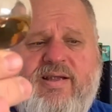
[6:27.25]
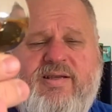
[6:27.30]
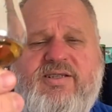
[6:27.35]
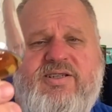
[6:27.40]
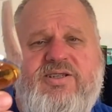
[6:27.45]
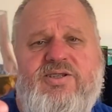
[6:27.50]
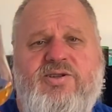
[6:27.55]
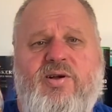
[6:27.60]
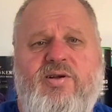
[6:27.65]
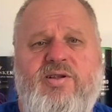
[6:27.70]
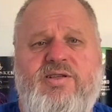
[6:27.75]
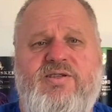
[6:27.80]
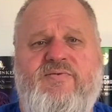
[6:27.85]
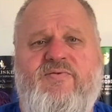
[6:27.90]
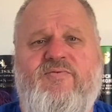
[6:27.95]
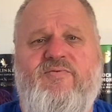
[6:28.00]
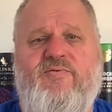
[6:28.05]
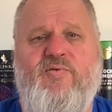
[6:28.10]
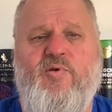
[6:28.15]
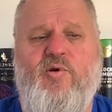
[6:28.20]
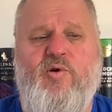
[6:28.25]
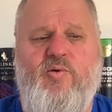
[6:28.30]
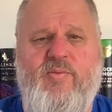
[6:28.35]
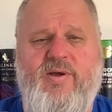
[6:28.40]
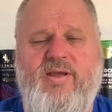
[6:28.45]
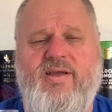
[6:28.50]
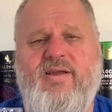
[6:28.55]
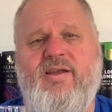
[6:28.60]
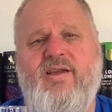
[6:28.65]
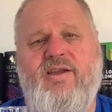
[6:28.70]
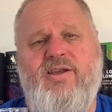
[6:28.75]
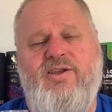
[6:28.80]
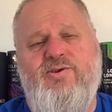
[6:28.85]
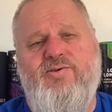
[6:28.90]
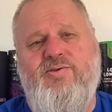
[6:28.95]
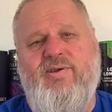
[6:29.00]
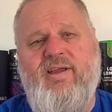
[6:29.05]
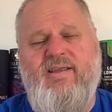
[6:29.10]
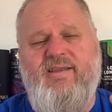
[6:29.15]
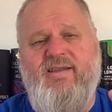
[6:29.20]
starts forming,
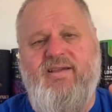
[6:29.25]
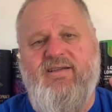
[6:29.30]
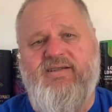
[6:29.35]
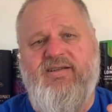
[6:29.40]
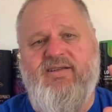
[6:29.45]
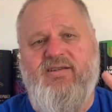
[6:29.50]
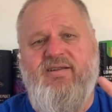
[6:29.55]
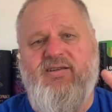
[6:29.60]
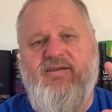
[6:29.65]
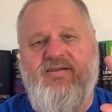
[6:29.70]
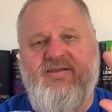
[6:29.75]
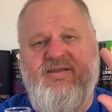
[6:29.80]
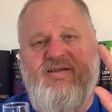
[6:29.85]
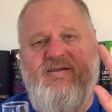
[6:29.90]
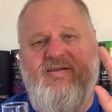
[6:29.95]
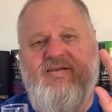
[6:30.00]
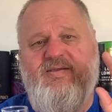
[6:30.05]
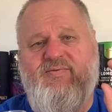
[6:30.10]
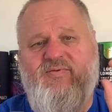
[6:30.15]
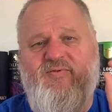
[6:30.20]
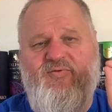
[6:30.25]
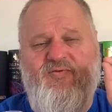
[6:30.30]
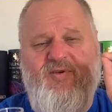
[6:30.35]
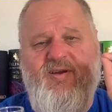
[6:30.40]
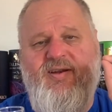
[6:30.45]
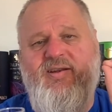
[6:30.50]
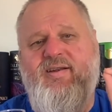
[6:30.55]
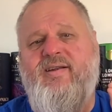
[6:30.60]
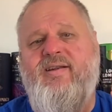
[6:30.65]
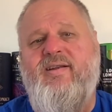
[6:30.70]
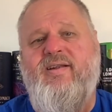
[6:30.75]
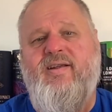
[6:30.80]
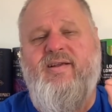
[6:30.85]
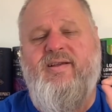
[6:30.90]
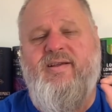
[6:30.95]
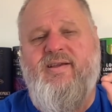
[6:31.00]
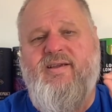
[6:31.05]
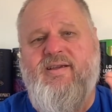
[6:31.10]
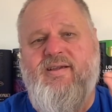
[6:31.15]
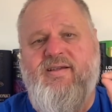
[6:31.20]
you get this thin,
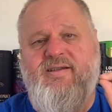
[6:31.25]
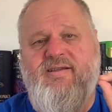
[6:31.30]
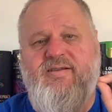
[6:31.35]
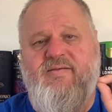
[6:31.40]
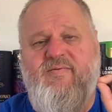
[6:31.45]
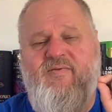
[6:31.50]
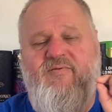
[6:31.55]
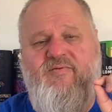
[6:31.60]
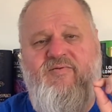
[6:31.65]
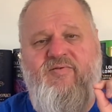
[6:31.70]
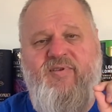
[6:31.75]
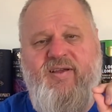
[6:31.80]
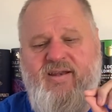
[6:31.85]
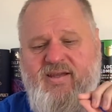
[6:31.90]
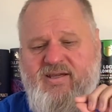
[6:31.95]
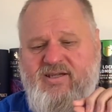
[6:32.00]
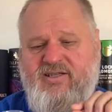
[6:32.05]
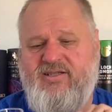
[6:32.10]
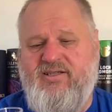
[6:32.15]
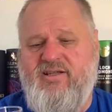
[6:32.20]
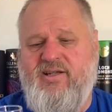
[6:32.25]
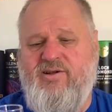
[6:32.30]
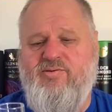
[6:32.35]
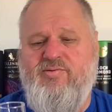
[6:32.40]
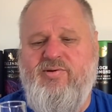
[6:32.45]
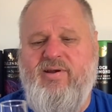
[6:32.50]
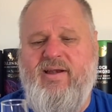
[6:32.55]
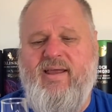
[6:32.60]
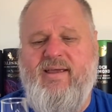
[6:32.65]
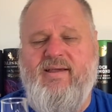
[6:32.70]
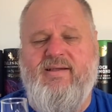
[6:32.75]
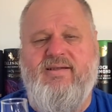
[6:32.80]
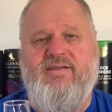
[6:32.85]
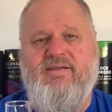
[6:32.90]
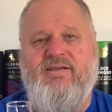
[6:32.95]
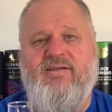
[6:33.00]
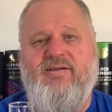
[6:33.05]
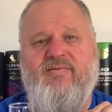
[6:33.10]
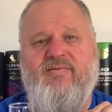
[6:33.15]
very slow legs